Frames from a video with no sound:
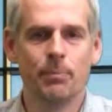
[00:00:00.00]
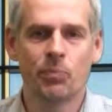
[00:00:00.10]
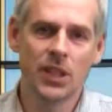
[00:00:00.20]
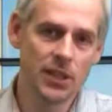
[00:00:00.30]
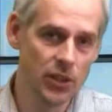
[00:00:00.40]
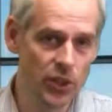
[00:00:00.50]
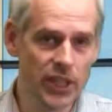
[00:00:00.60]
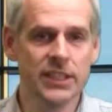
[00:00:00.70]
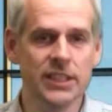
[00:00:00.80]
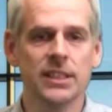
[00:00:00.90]

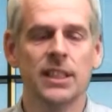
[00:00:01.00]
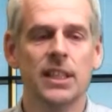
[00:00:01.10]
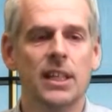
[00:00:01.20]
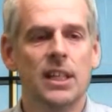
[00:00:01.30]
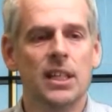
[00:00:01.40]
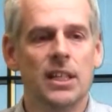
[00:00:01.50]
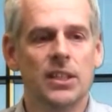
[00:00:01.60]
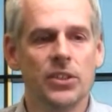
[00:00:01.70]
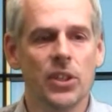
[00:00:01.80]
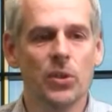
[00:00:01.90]
location.
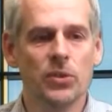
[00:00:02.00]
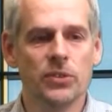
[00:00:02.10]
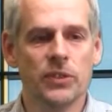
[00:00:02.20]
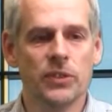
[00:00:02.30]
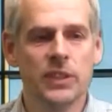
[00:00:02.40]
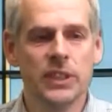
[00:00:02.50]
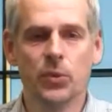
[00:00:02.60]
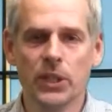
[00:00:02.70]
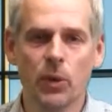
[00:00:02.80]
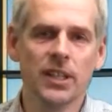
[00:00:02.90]
So treated
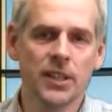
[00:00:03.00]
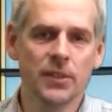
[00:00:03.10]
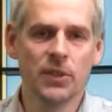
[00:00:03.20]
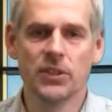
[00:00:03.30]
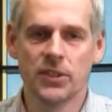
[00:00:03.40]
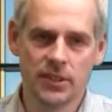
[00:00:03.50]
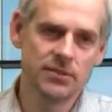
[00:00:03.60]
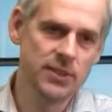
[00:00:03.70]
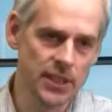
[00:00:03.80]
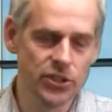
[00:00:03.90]
wastewater that was
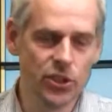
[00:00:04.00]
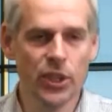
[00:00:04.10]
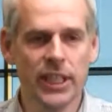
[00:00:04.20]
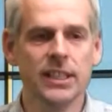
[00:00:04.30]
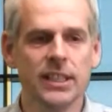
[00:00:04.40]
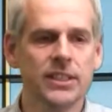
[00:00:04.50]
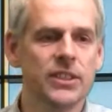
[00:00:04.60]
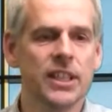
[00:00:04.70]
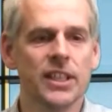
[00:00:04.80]
joining this